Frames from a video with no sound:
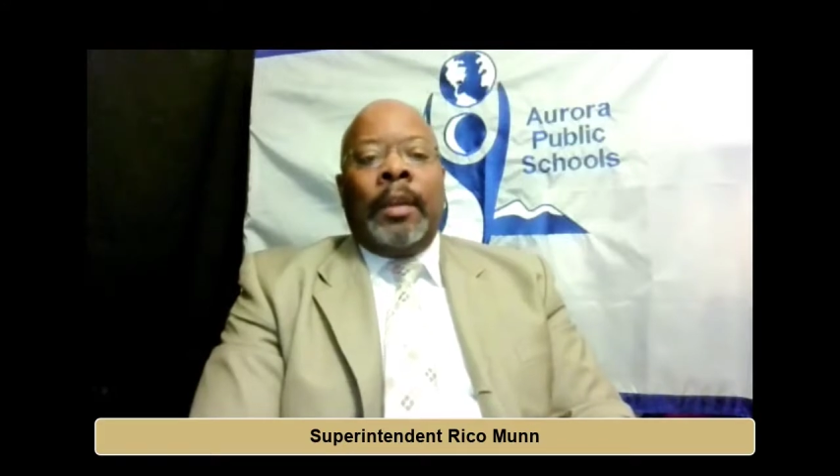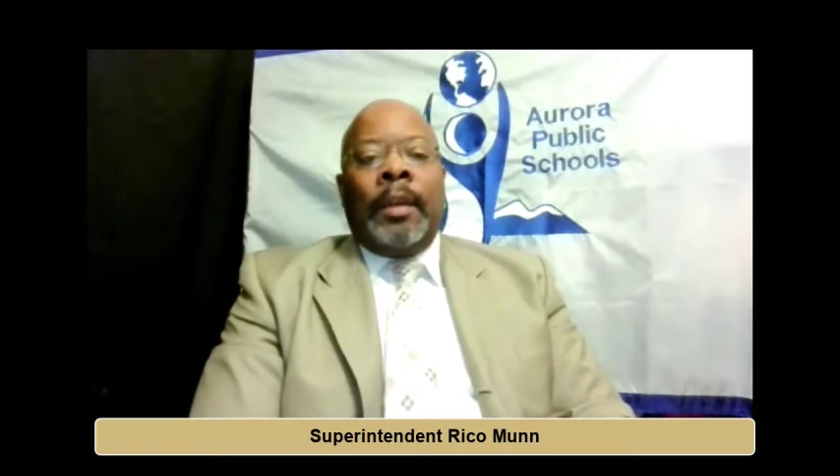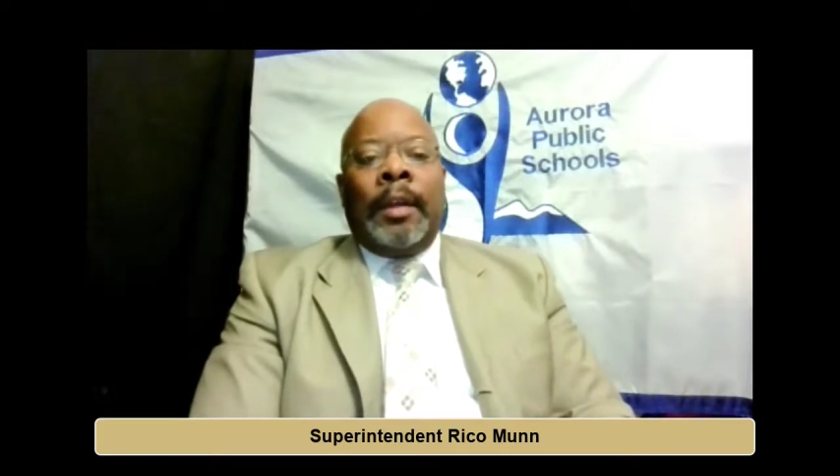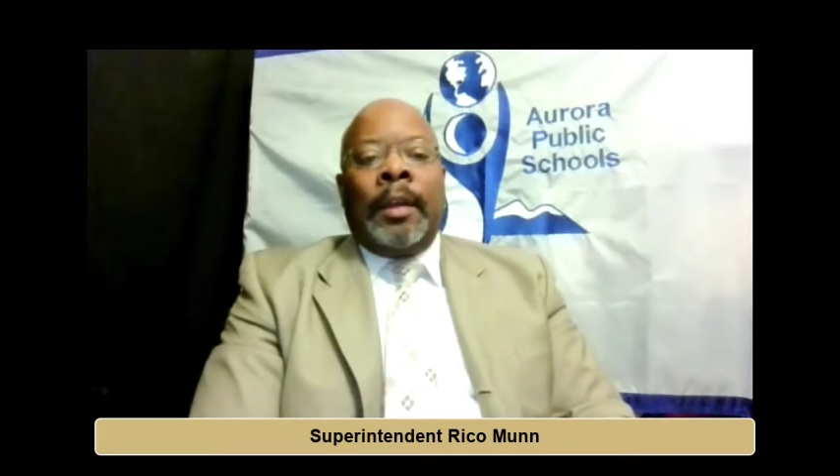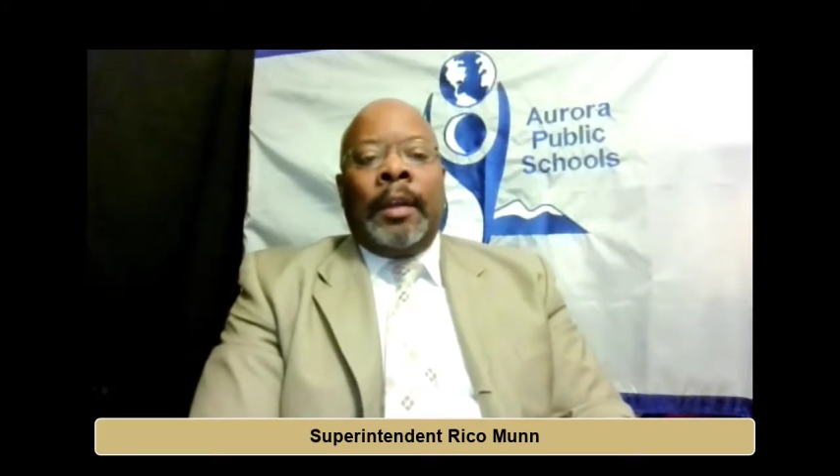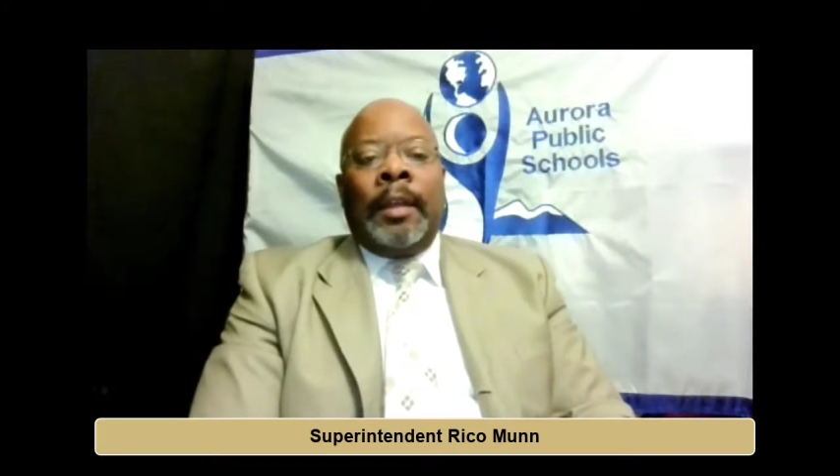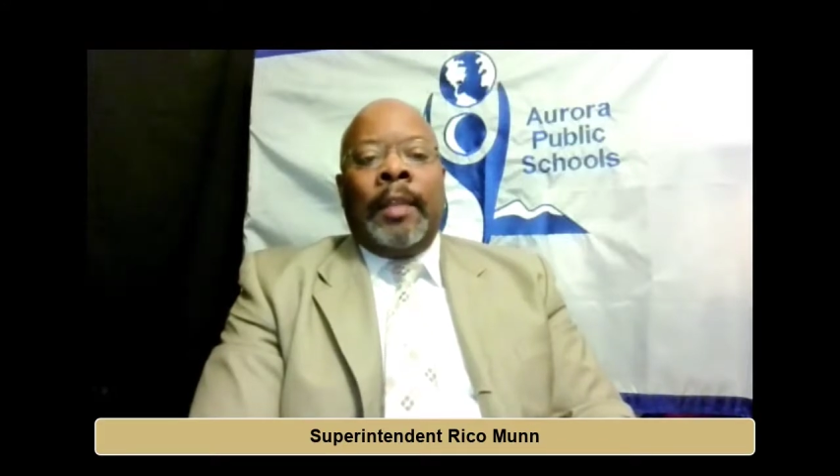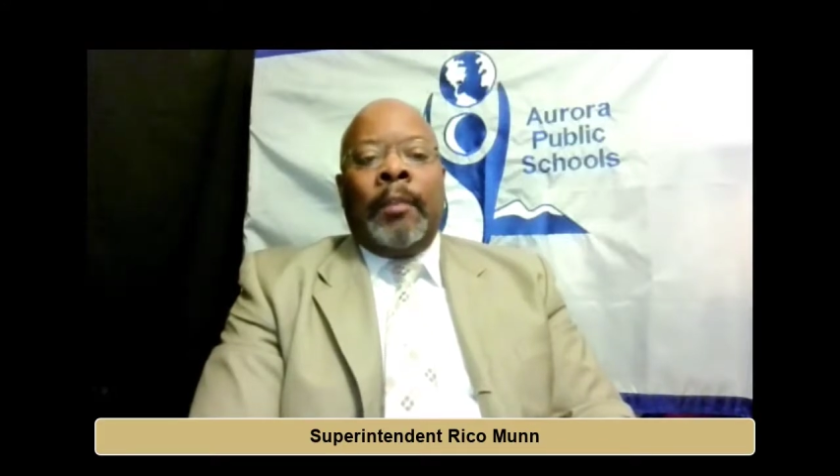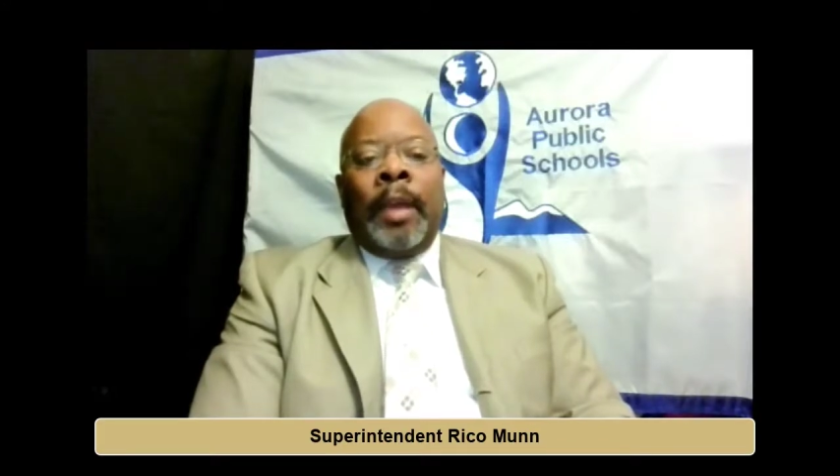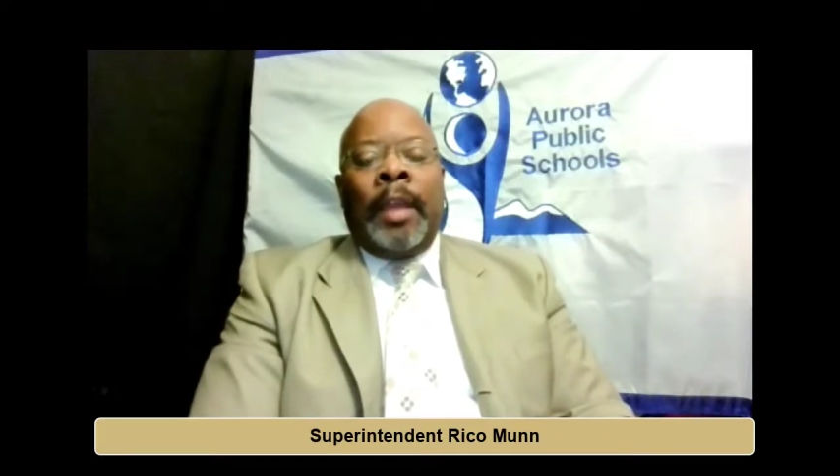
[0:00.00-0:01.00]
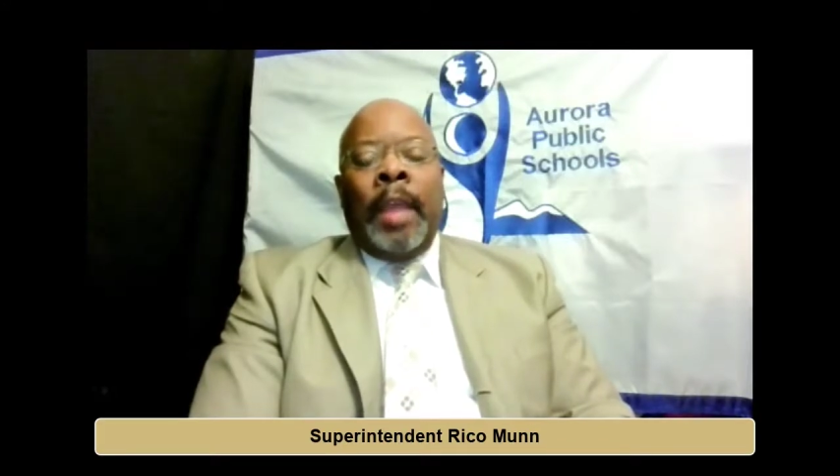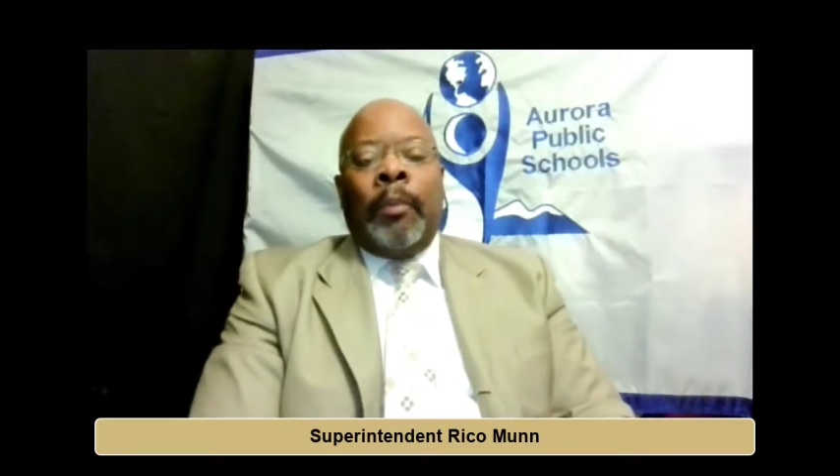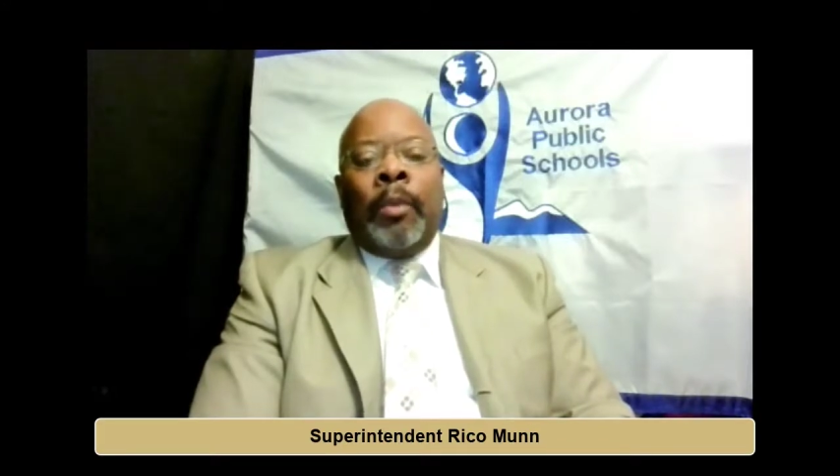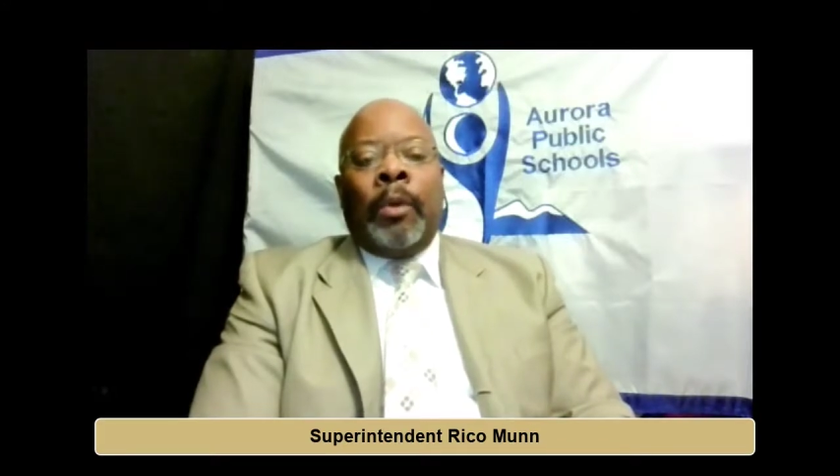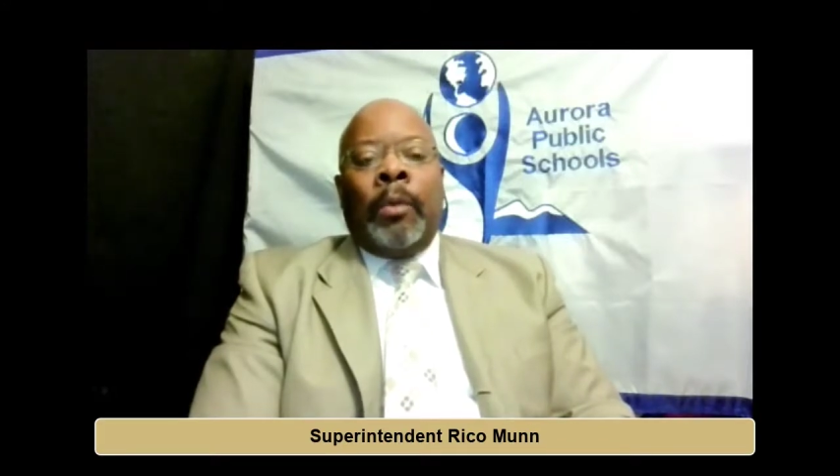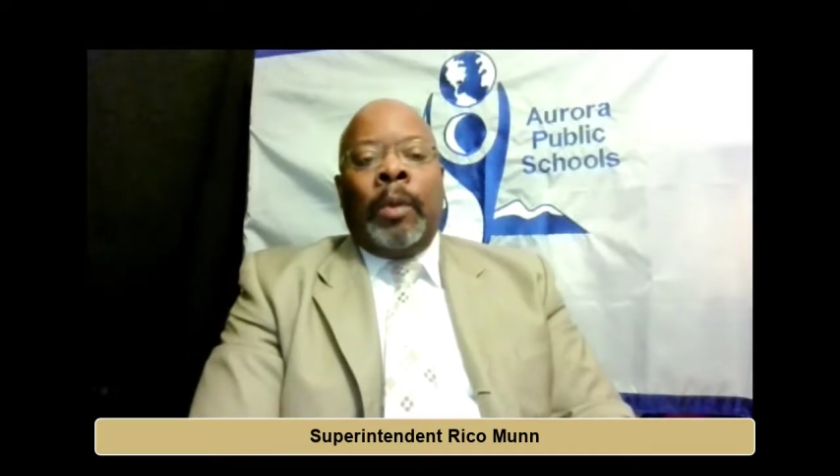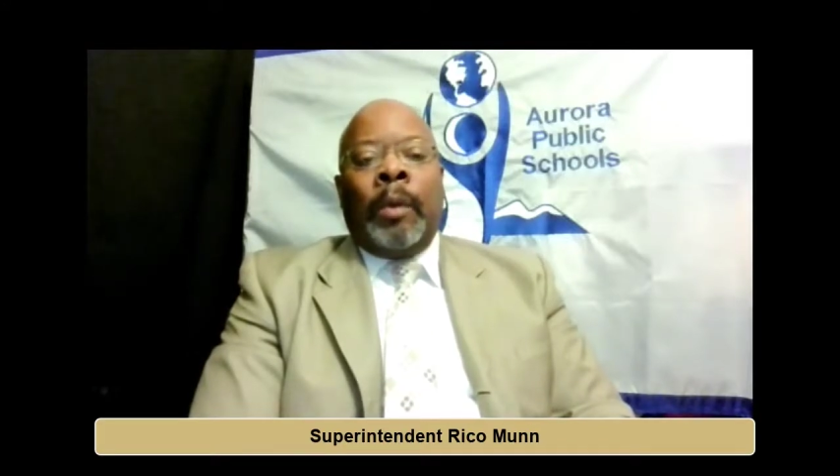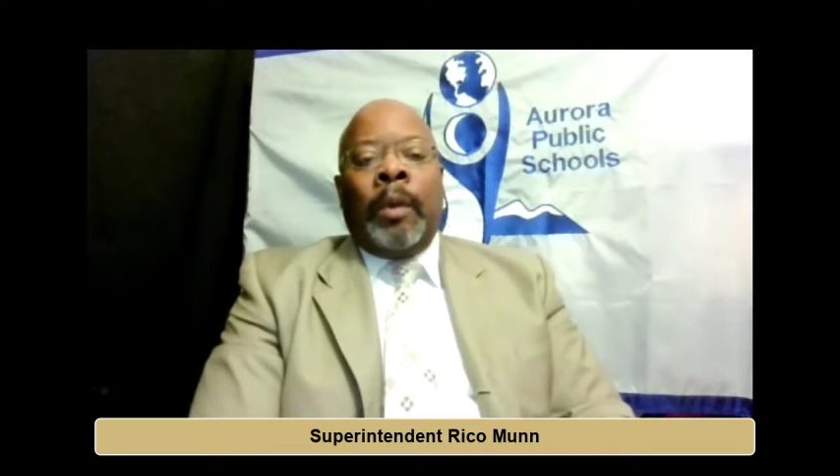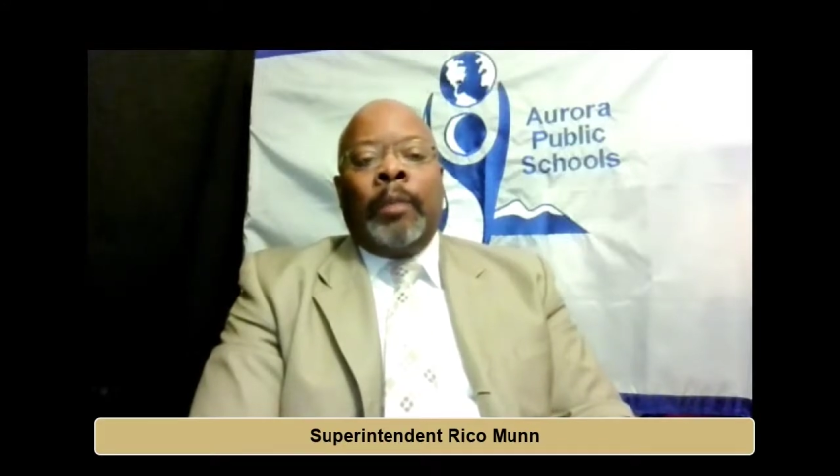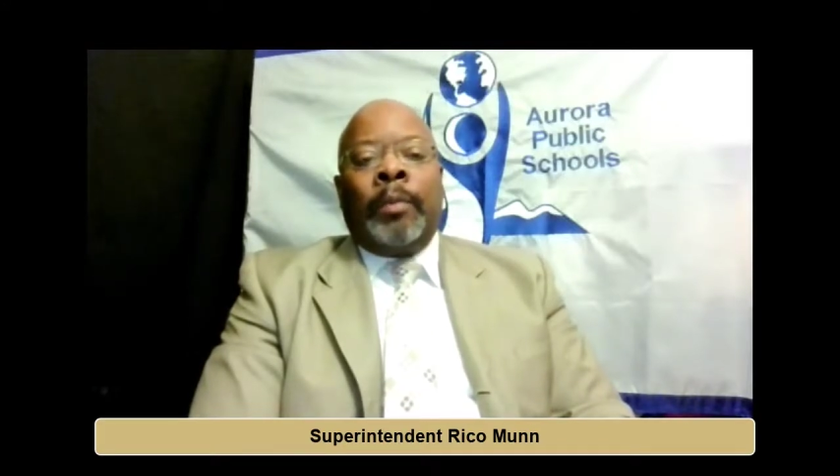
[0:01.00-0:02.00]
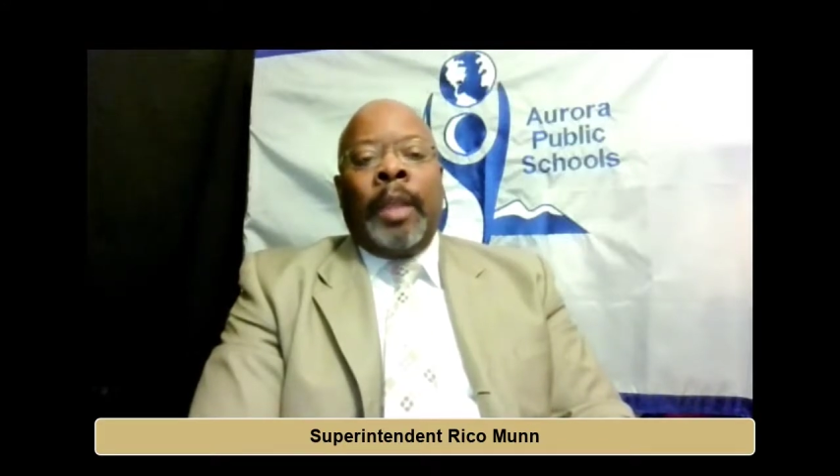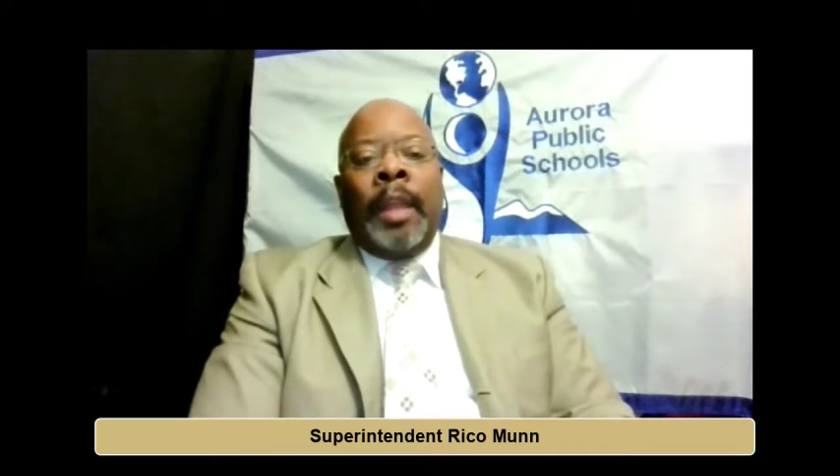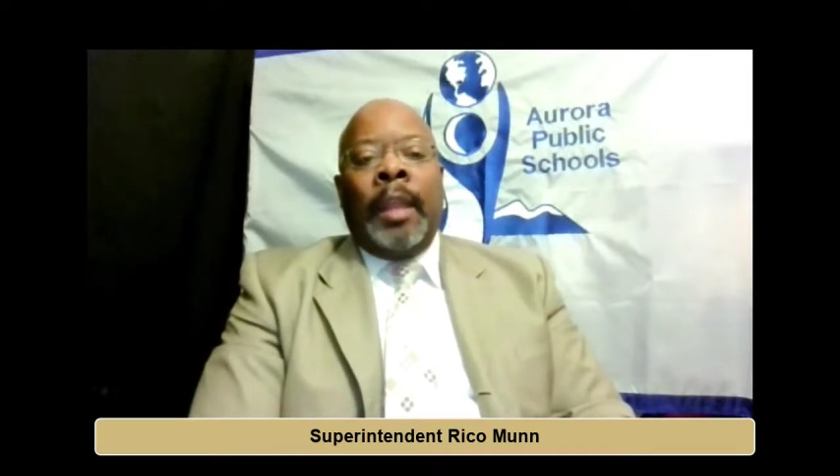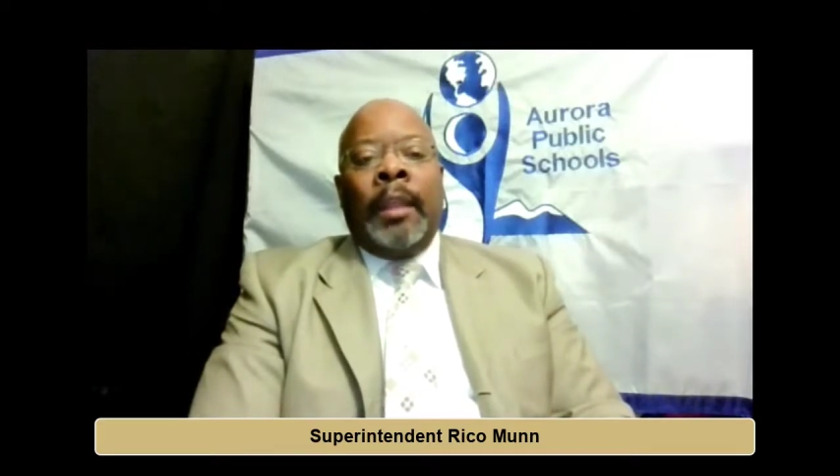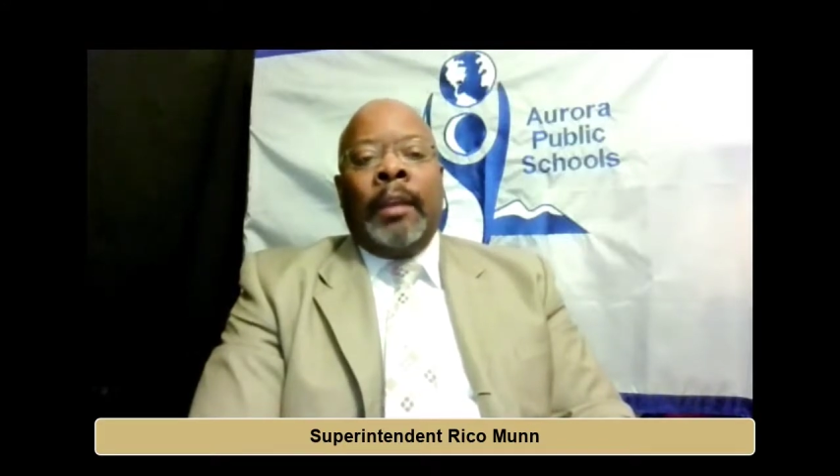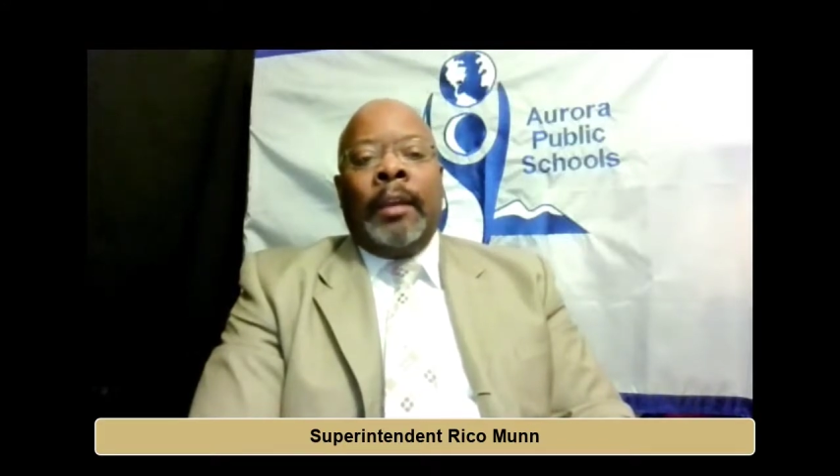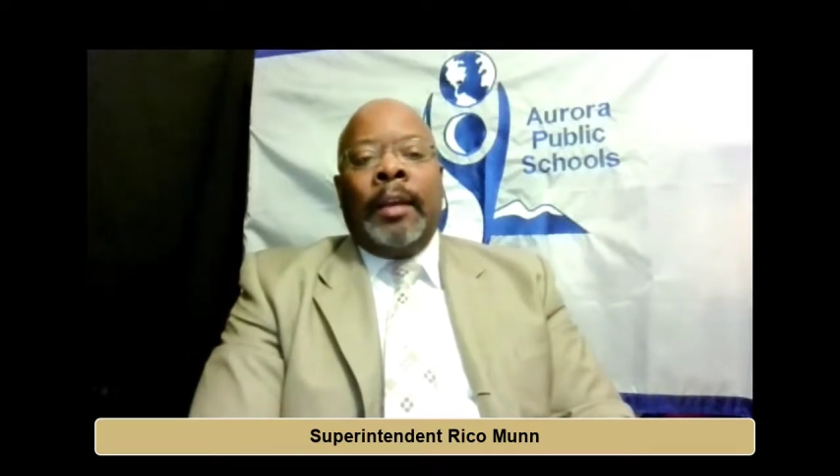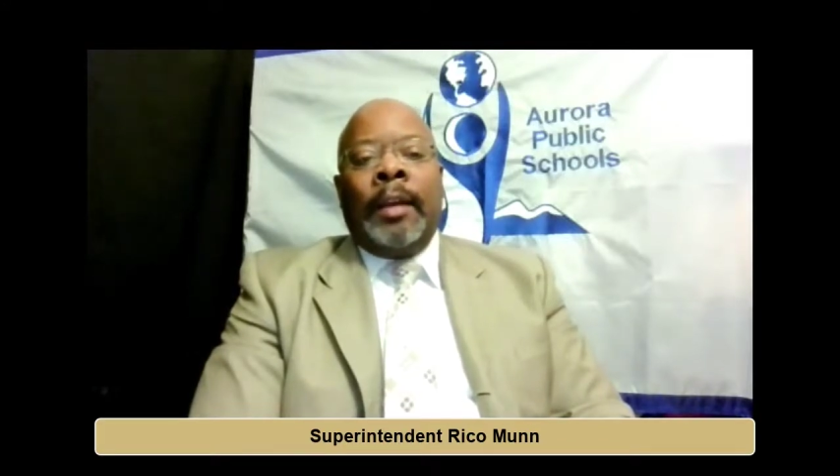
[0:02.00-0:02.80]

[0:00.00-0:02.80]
And then by April, we were already planning